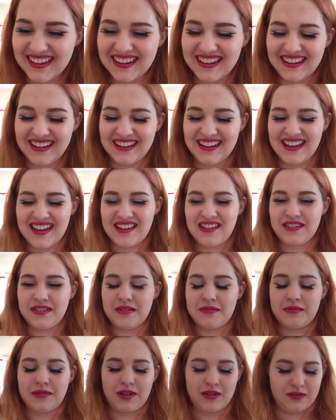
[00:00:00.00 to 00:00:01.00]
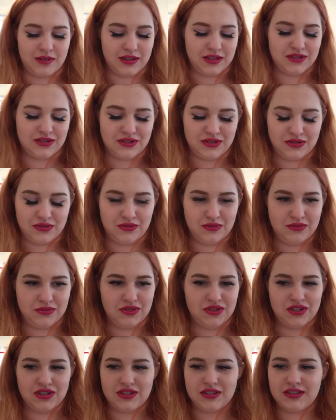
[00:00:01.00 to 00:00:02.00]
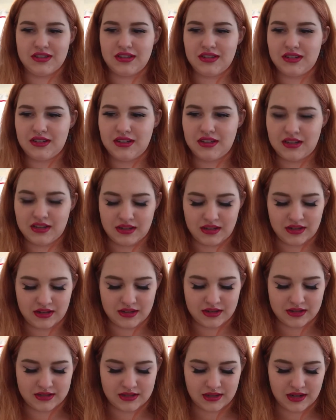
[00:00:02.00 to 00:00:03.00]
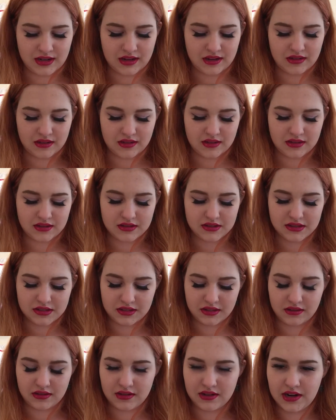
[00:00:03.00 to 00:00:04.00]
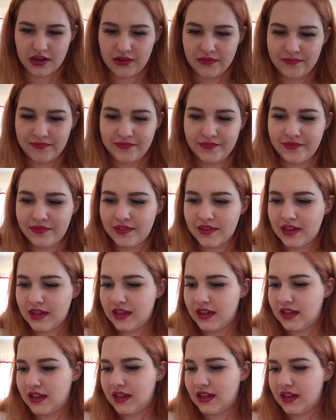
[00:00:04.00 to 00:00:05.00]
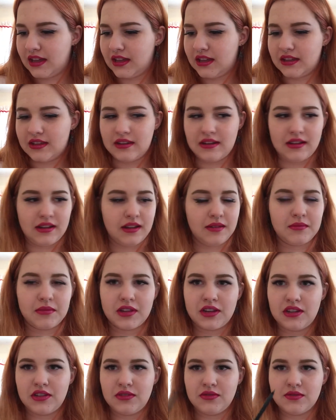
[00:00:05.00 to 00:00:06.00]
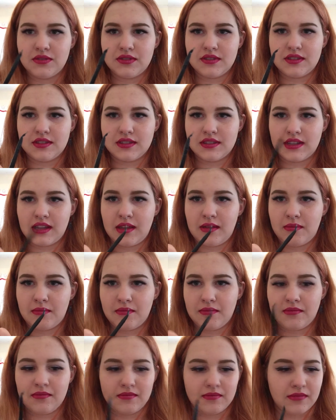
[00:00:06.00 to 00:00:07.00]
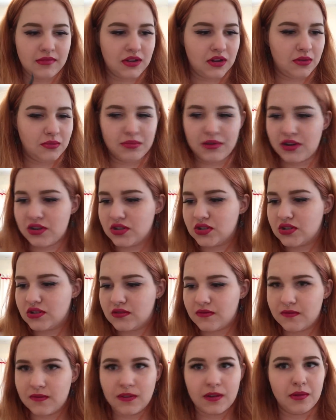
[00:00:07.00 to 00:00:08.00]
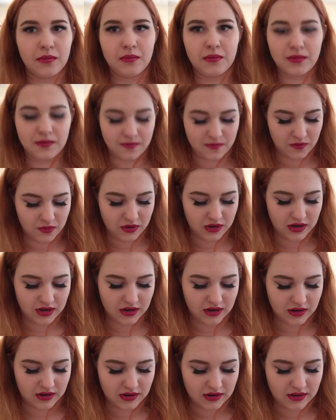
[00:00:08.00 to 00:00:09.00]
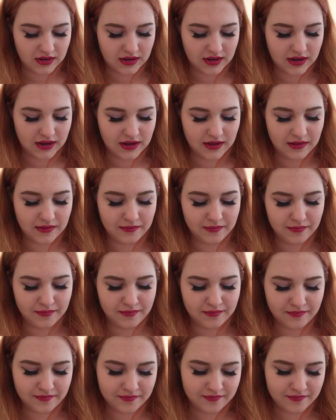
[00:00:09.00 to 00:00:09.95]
And now I'm going to just take the concealer, and I'm going to use the same little brush from before. I'm